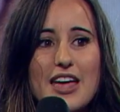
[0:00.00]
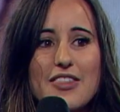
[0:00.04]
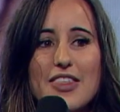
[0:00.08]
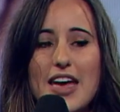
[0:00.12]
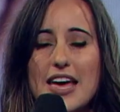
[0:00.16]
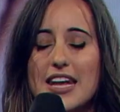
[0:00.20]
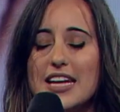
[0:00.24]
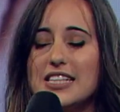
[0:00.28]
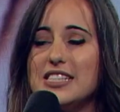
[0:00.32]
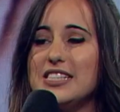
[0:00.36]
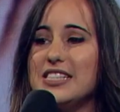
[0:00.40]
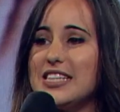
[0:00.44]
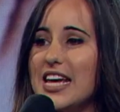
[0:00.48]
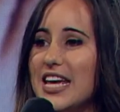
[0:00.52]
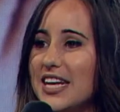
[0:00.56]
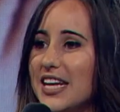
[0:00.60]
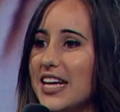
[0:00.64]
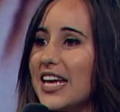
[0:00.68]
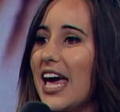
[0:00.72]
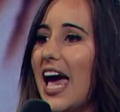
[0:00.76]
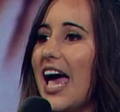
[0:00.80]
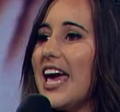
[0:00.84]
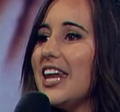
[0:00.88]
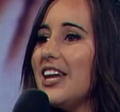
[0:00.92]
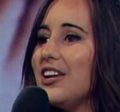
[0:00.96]
that is
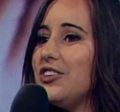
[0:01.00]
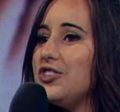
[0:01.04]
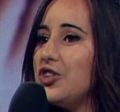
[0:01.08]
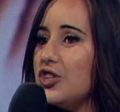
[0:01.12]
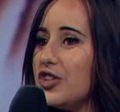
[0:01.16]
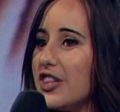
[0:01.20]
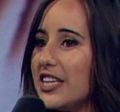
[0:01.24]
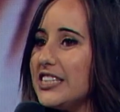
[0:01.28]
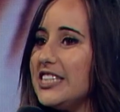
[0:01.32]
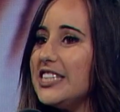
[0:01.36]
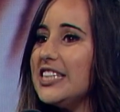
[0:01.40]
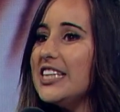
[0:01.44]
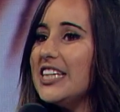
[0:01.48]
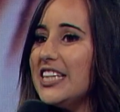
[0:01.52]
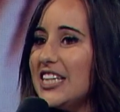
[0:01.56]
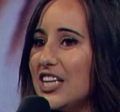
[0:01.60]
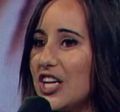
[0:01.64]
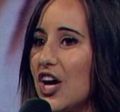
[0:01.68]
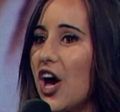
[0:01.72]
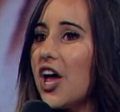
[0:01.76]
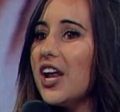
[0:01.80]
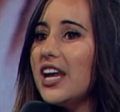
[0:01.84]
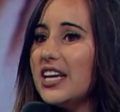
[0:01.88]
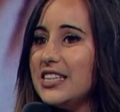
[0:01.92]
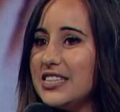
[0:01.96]
dedicated to the
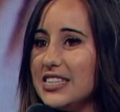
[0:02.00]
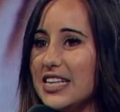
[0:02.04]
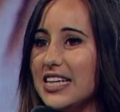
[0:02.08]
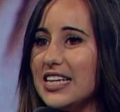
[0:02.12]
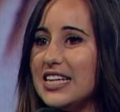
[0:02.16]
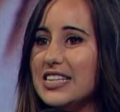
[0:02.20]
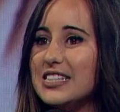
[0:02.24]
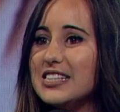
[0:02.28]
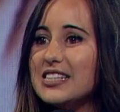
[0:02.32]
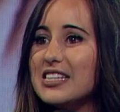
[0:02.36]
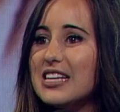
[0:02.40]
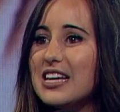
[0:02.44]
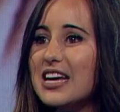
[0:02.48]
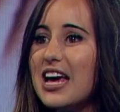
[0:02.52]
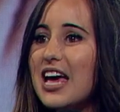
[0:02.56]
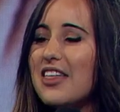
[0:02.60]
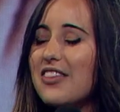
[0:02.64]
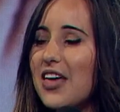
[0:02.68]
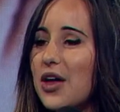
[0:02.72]
genealogies